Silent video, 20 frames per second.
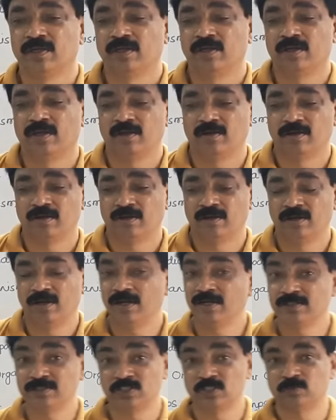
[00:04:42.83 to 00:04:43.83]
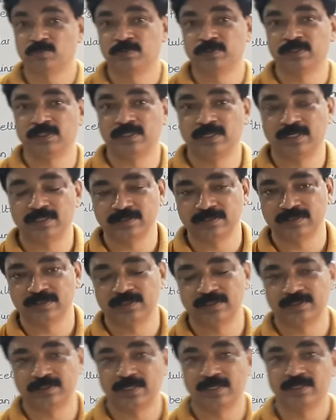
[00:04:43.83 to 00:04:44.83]
Lungs, especially lungs
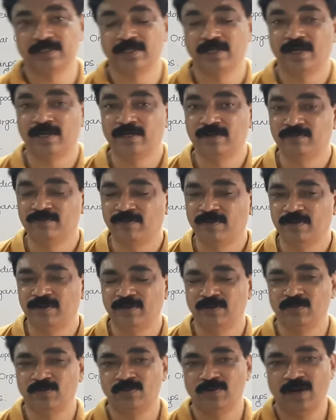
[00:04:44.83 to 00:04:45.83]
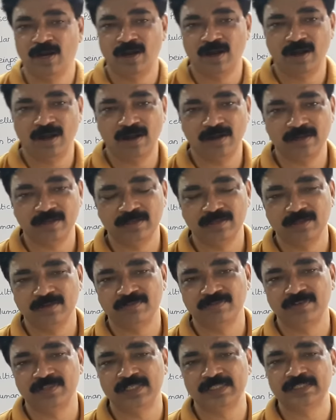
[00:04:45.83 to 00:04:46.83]
and the trachea, and if I include heart and
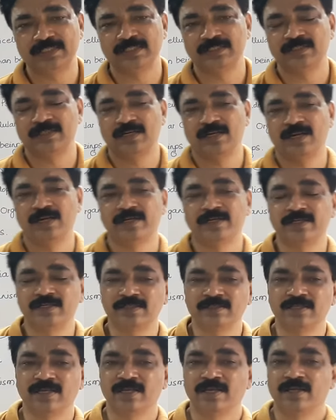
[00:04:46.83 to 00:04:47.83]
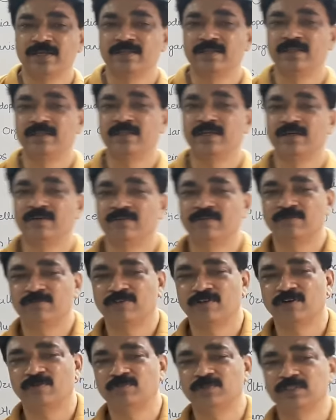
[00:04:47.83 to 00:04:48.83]
the veins and the arteries, then that will
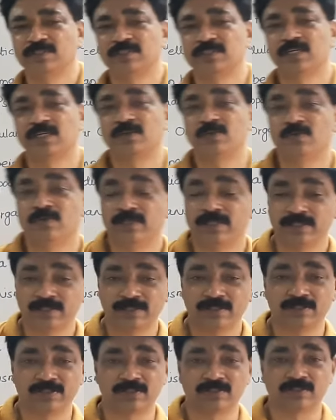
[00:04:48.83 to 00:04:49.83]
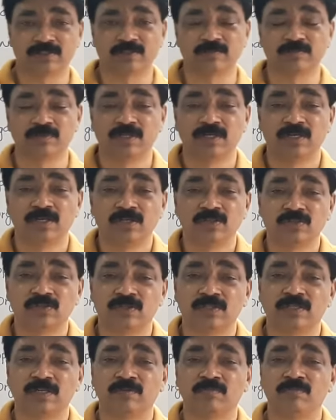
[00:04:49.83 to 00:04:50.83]
form the circulatory system.
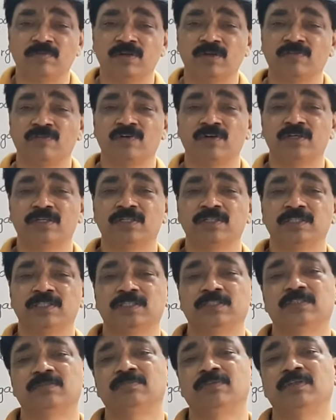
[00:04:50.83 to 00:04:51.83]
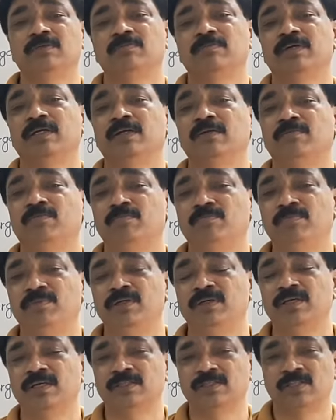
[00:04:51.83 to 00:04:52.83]
So a number of organ systems then made
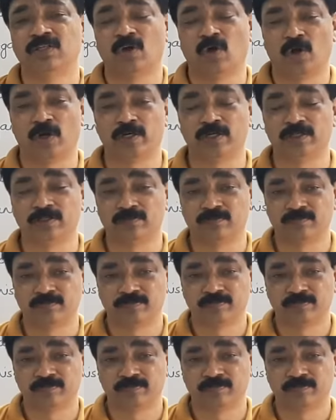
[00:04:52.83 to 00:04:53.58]
me as an organ.